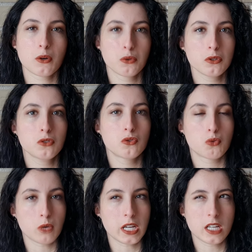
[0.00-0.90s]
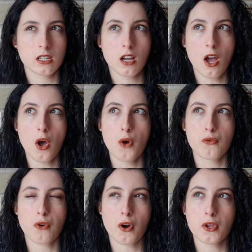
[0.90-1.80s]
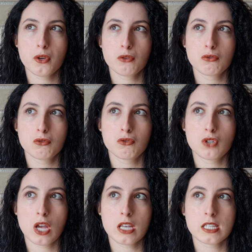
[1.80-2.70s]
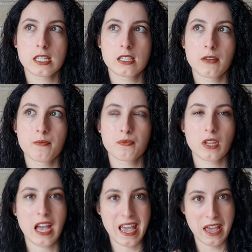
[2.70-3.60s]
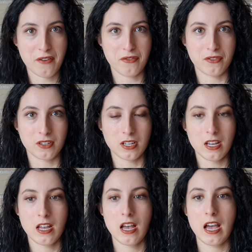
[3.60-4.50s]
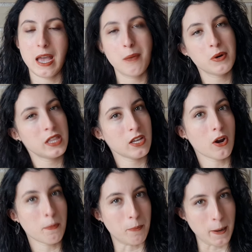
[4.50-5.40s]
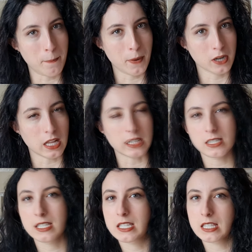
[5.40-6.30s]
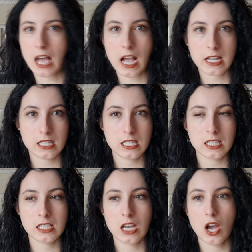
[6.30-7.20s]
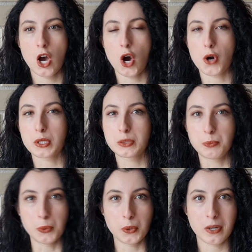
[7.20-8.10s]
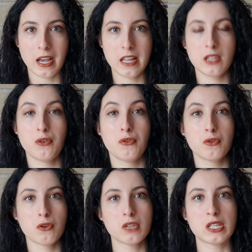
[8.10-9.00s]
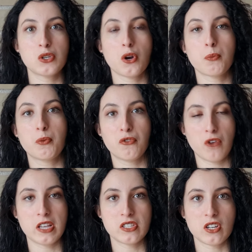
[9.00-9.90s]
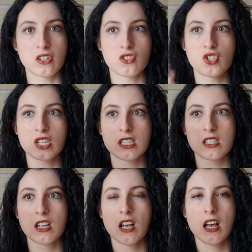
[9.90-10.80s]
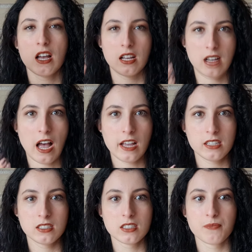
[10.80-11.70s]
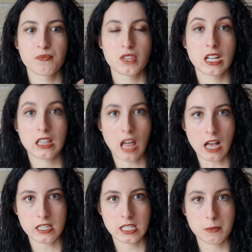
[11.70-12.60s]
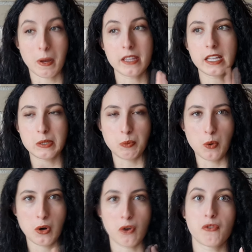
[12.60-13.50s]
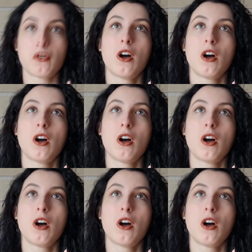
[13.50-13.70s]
good trick for you to just have everything on paper, like slides or the book, and if you know that your professor just guide the class by that book